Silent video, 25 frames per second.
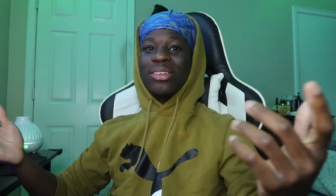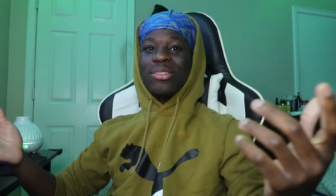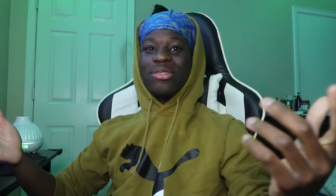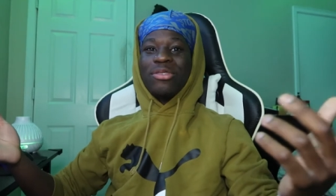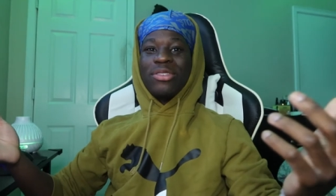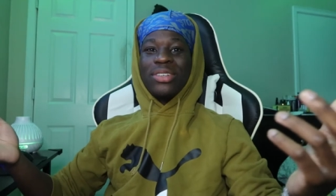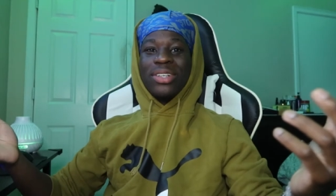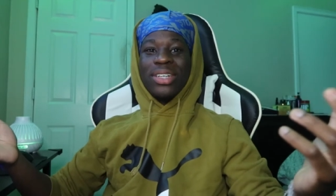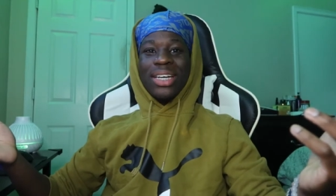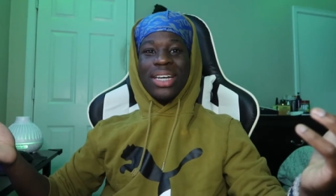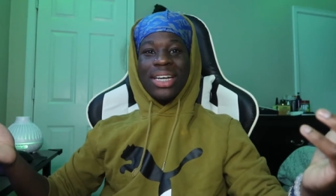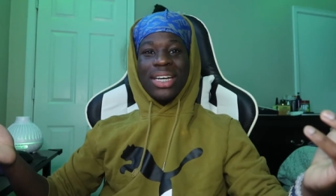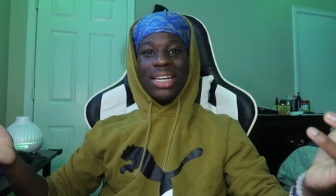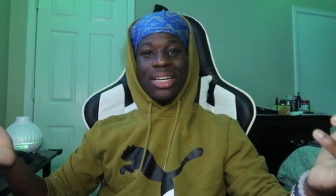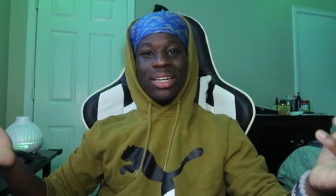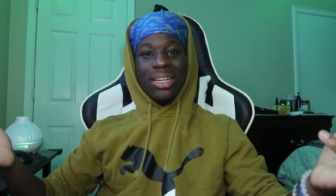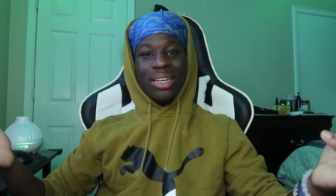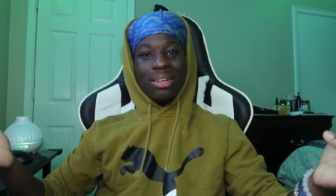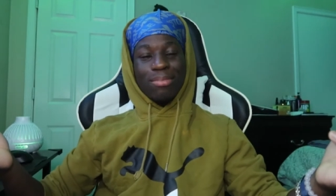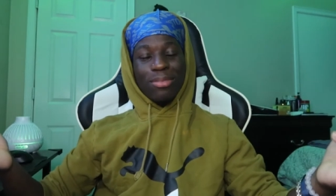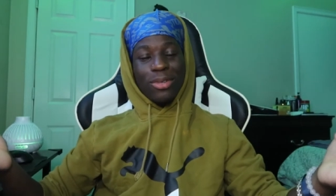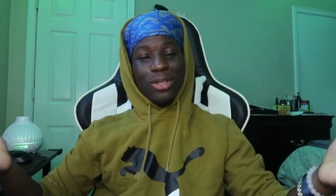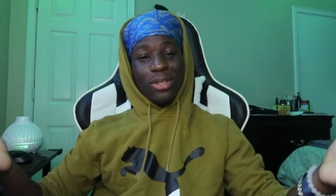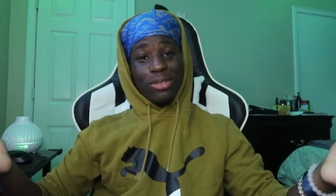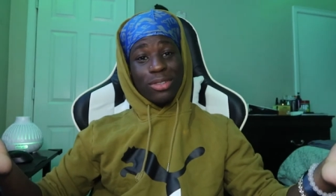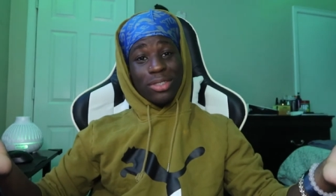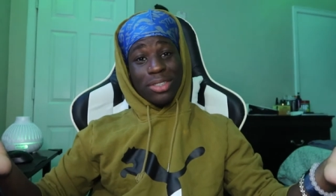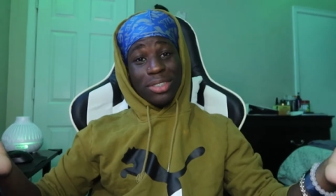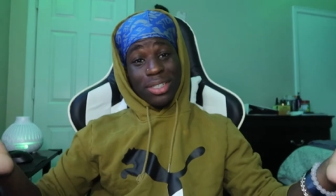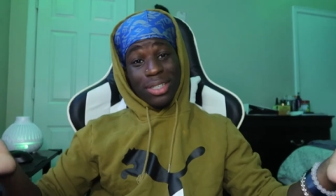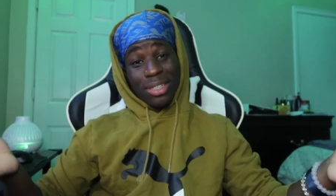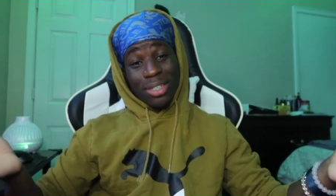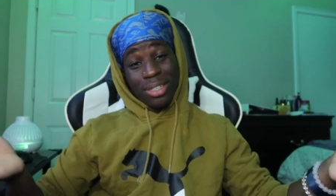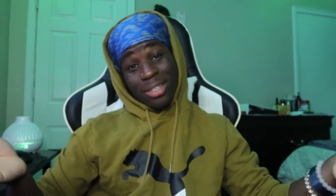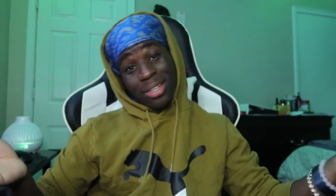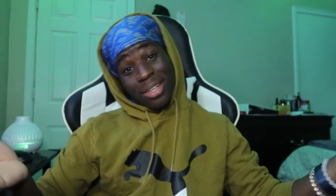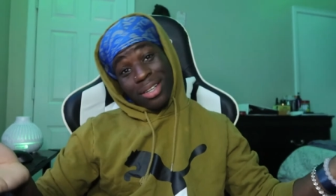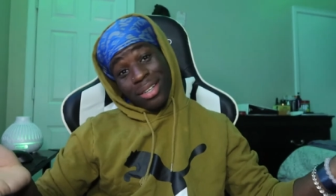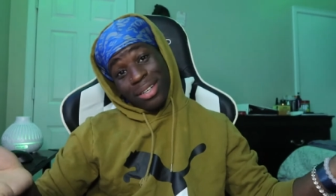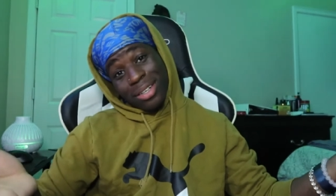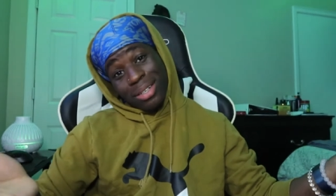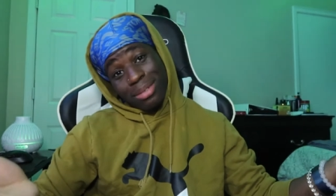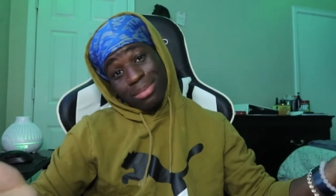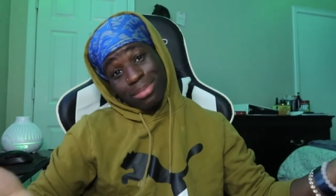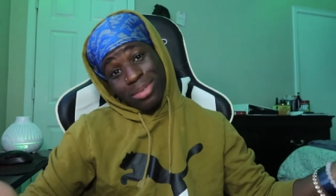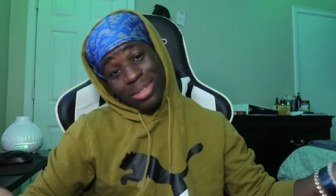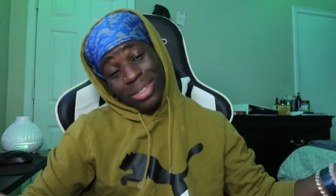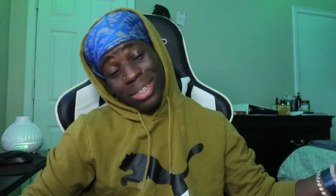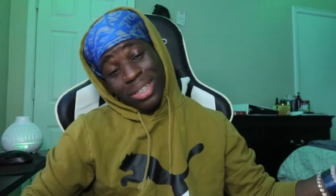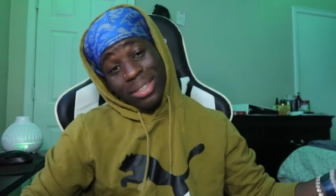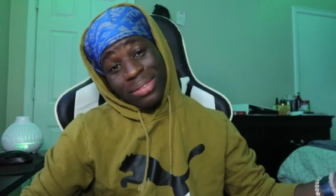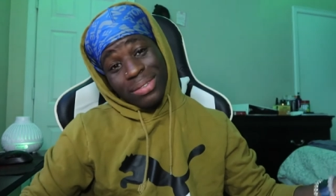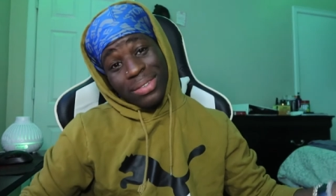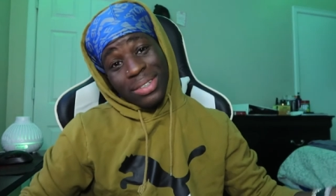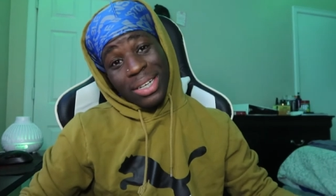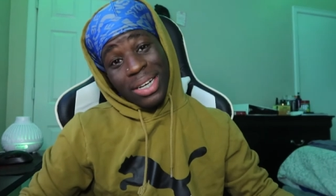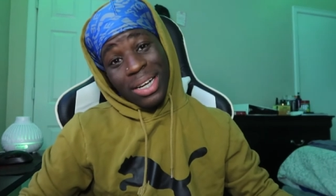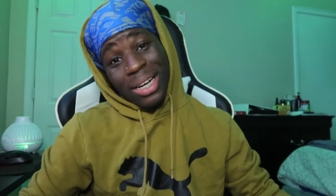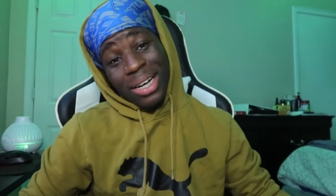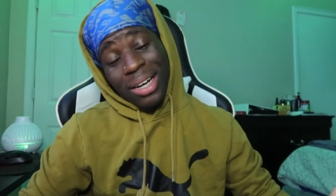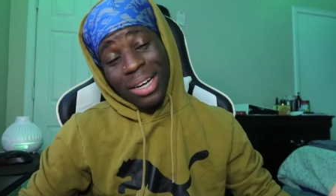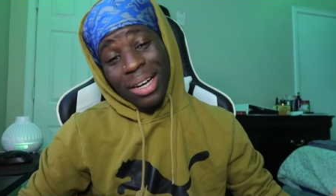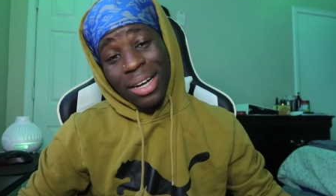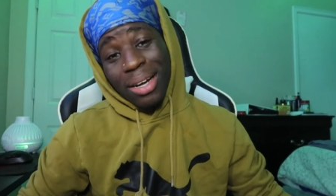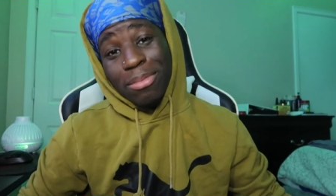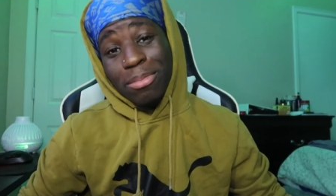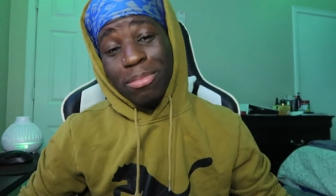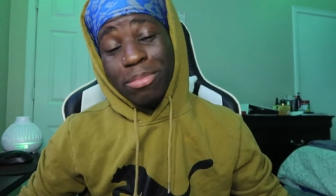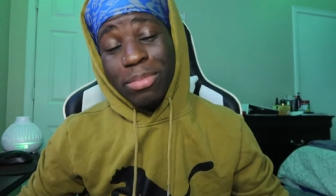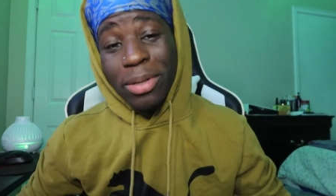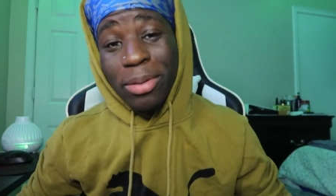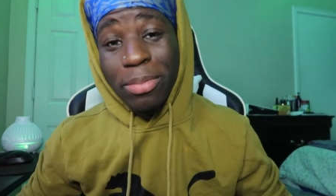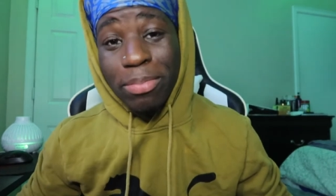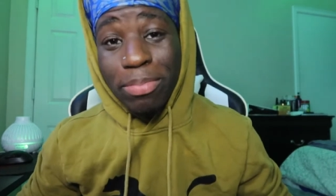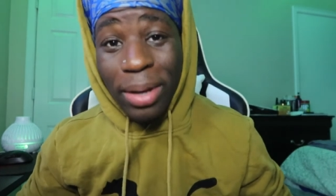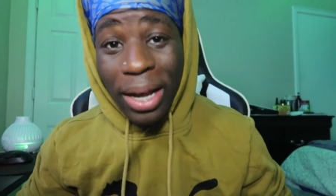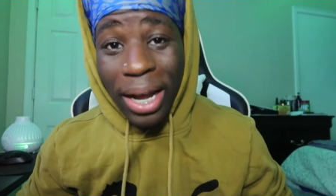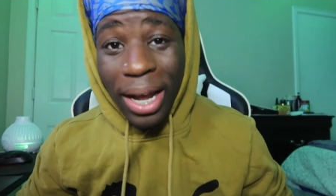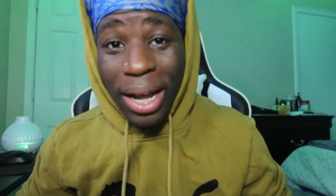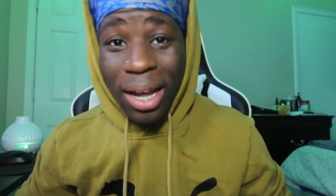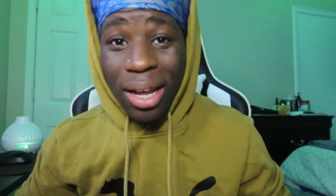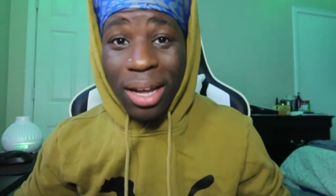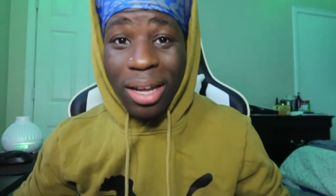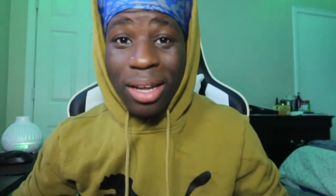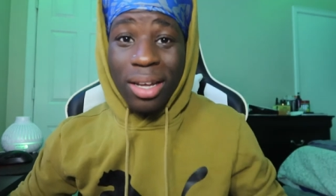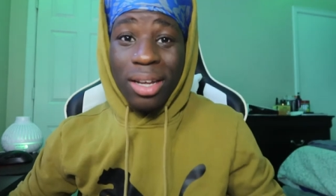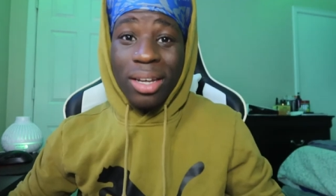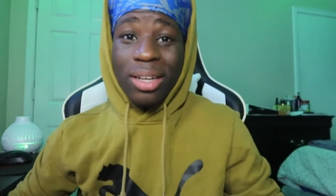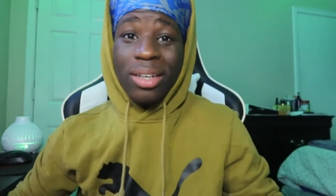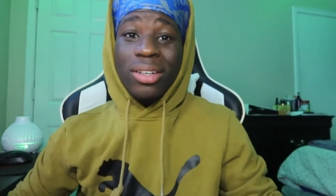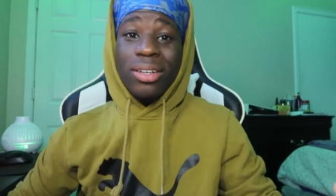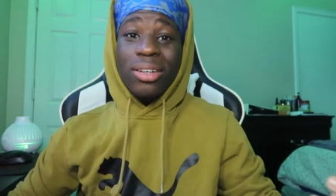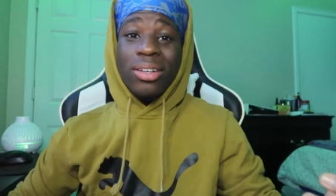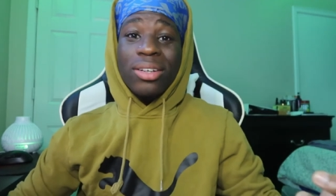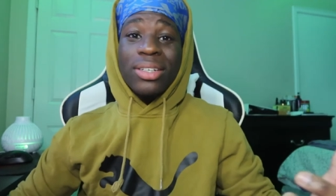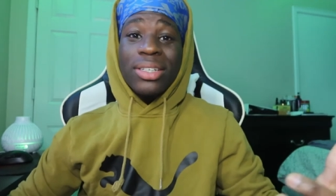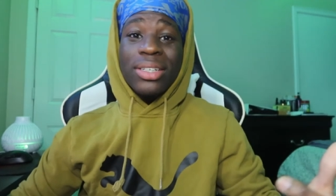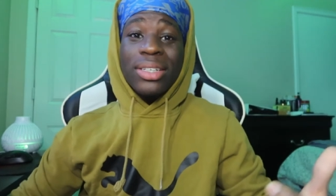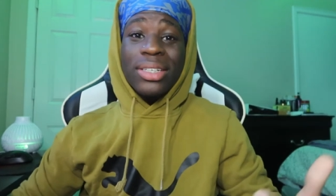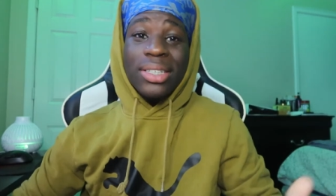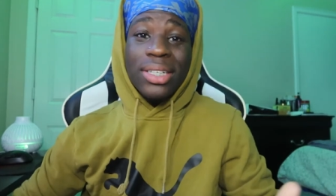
I'm finna goddamn go to the club or whatever and I, am gonna be back. And you know what I'm